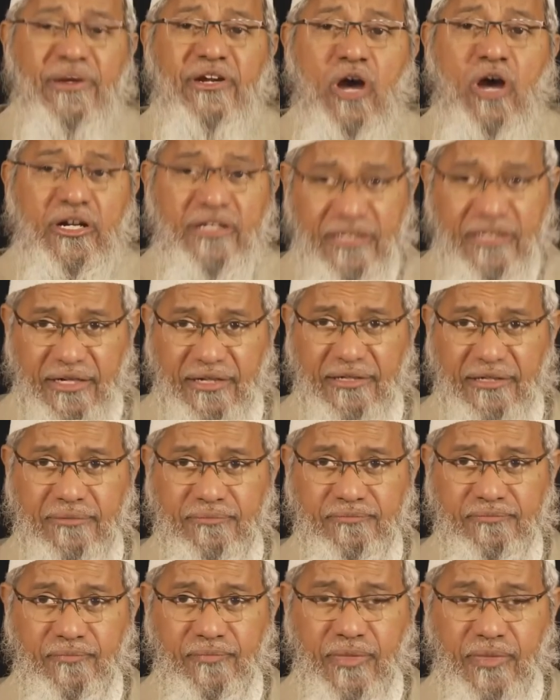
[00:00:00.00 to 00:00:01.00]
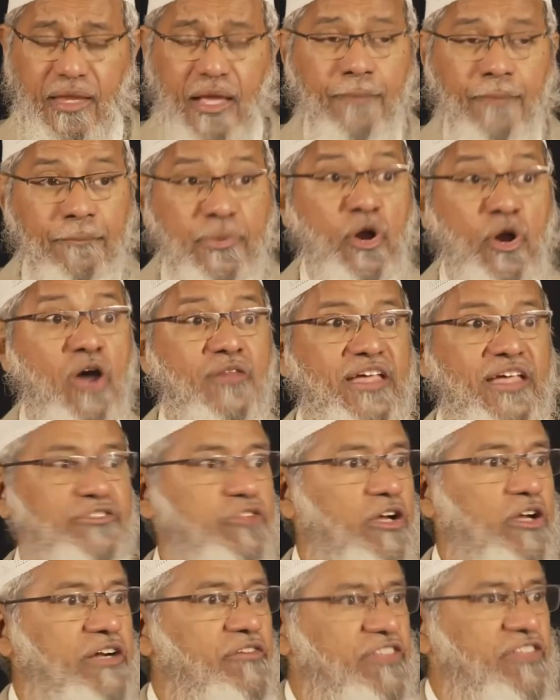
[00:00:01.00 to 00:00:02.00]
a doctor because I
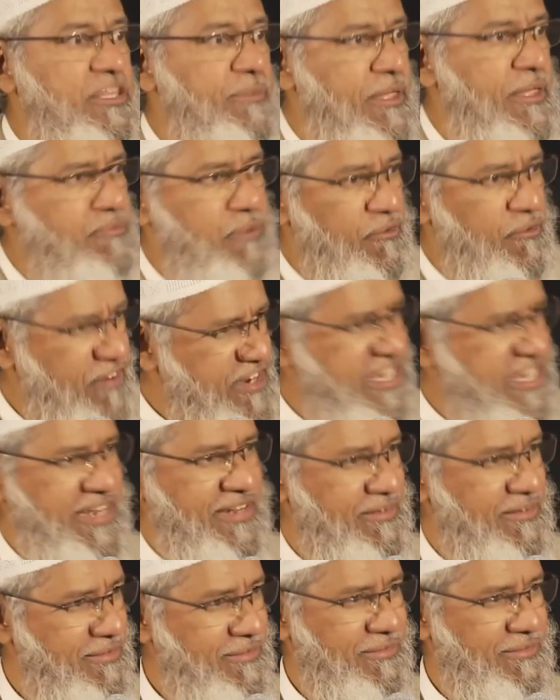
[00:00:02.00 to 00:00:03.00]
thought it was the best profession.